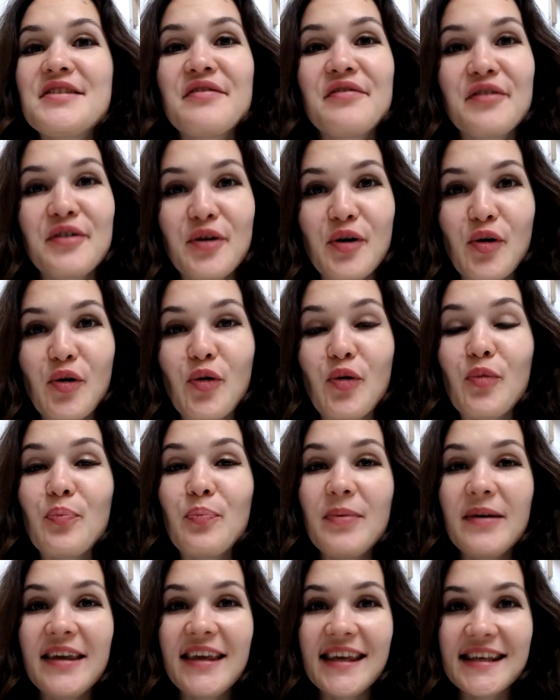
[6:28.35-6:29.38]
no
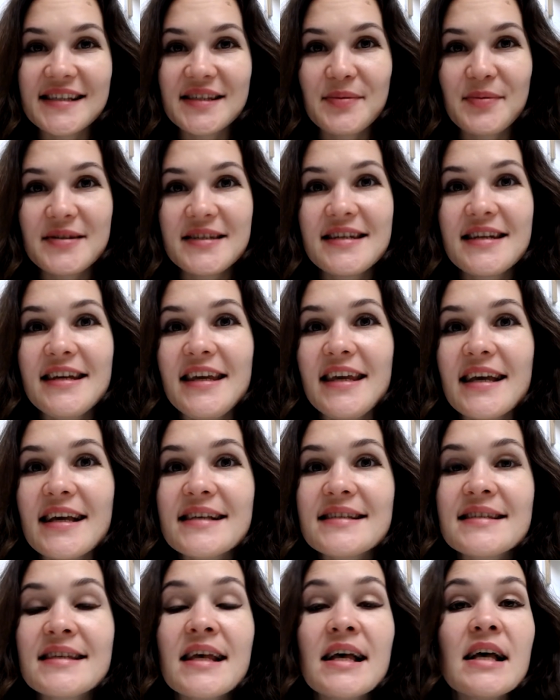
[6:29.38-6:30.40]
begins with the yes,
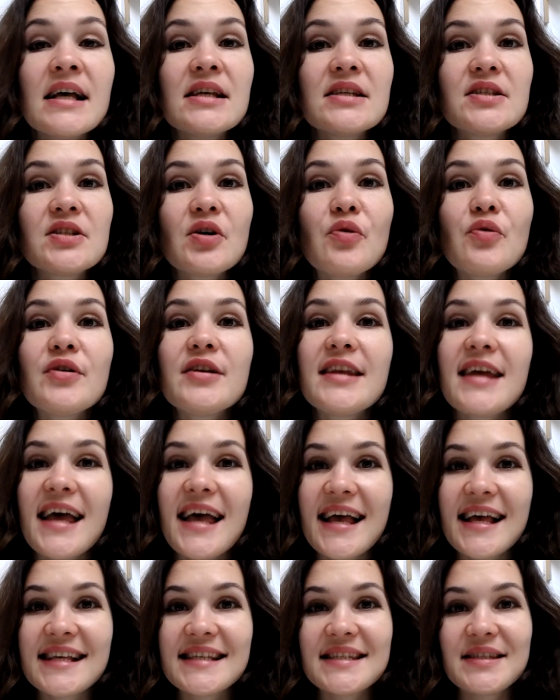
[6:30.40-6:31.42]
so it
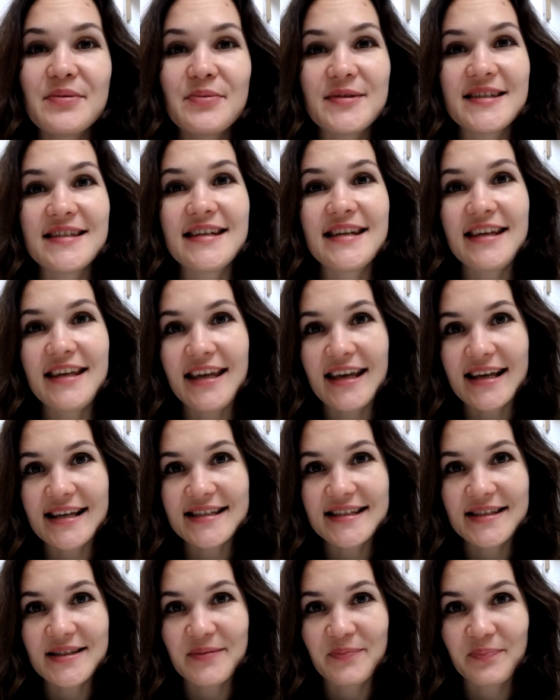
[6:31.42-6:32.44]
ends with the yes.
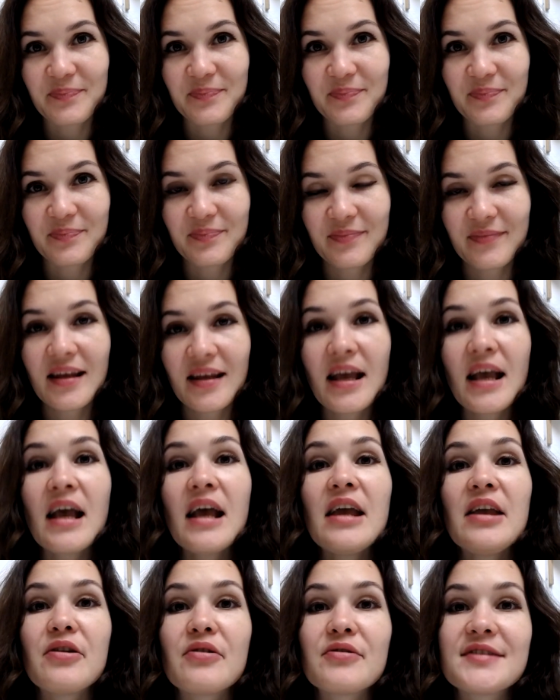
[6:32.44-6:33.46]

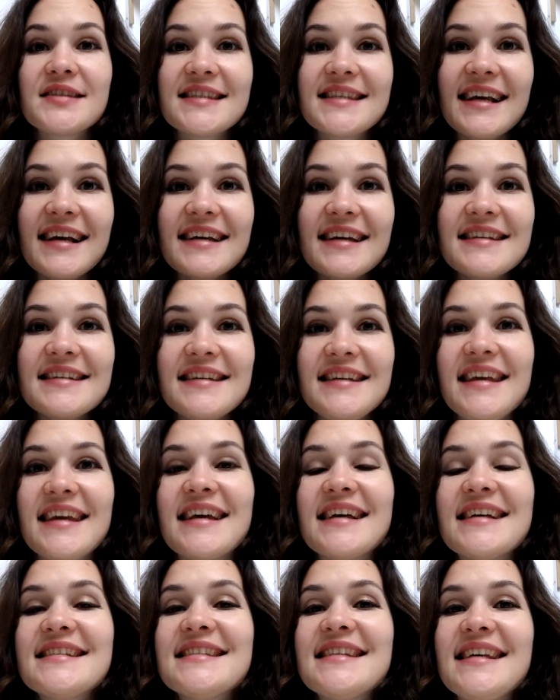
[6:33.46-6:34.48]
Your second
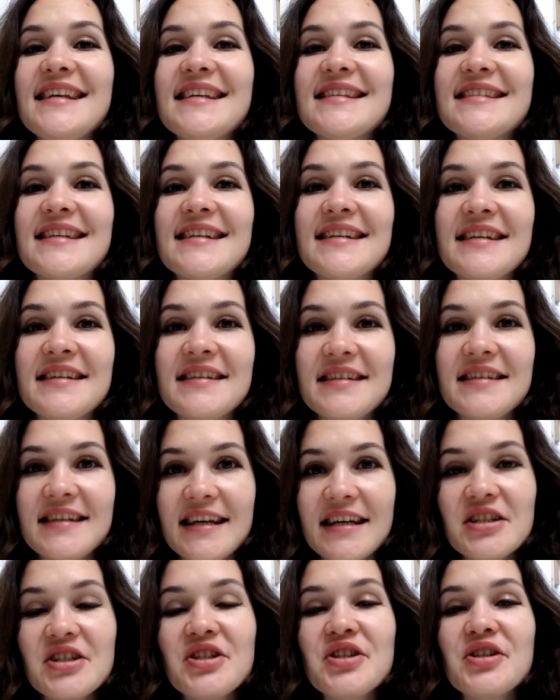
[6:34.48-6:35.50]
yes is an
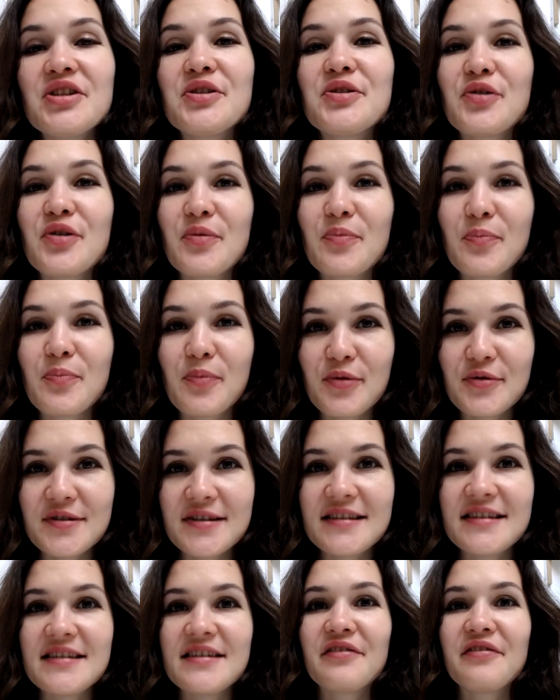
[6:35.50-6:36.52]
intention to a
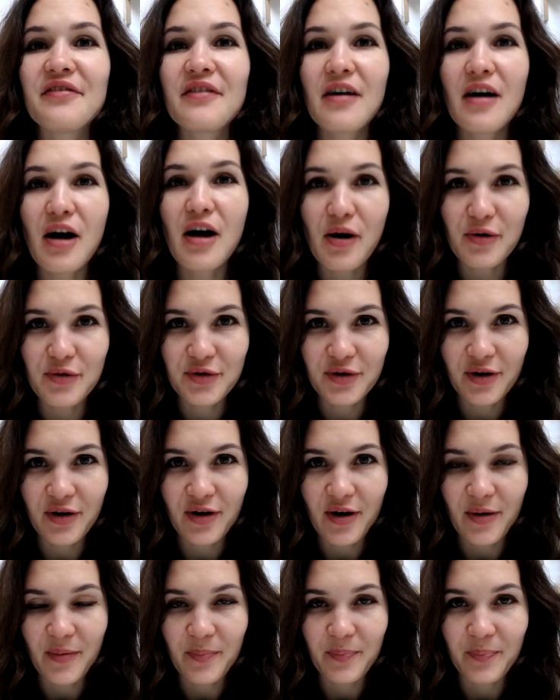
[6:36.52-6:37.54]
positive outcome.